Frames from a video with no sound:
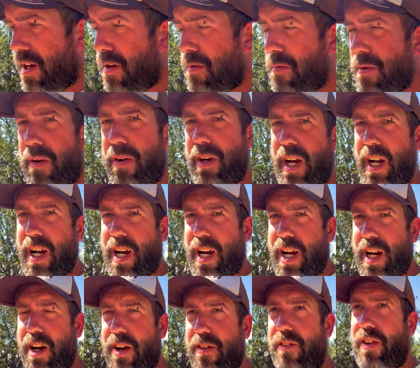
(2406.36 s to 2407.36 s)
we're gonna head
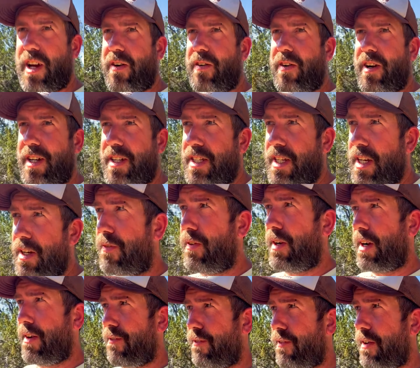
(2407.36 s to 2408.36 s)
over that way, see if we
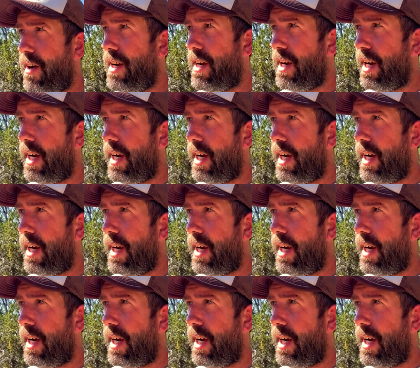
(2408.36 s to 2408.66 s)
can find it